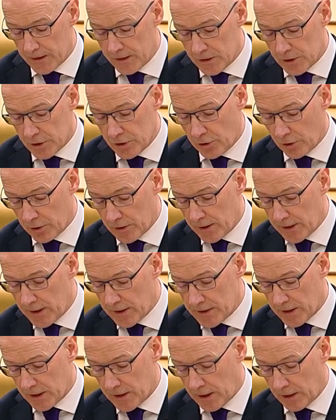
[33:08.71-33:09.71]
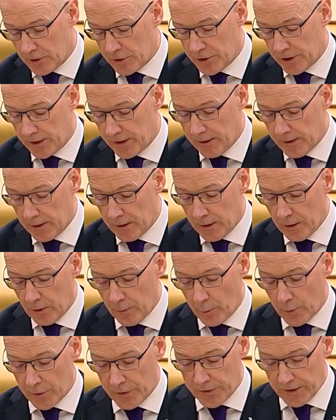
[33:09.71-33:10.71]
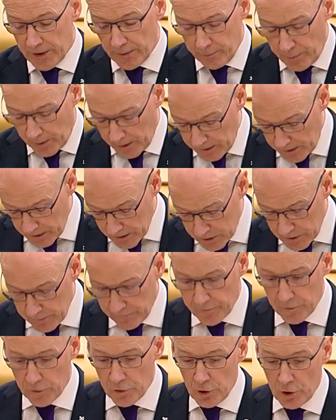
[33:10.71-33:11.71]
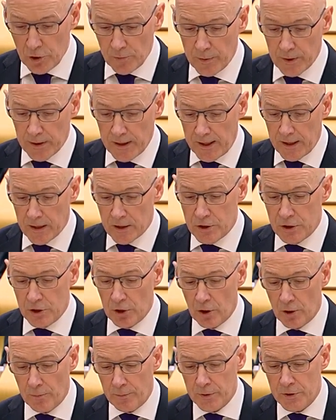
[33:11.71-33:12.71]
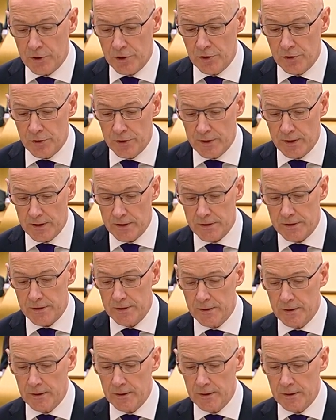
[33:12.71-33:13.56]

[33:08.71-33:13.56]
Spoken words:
Scotland is a country with an abundance of renewable energy opportunities.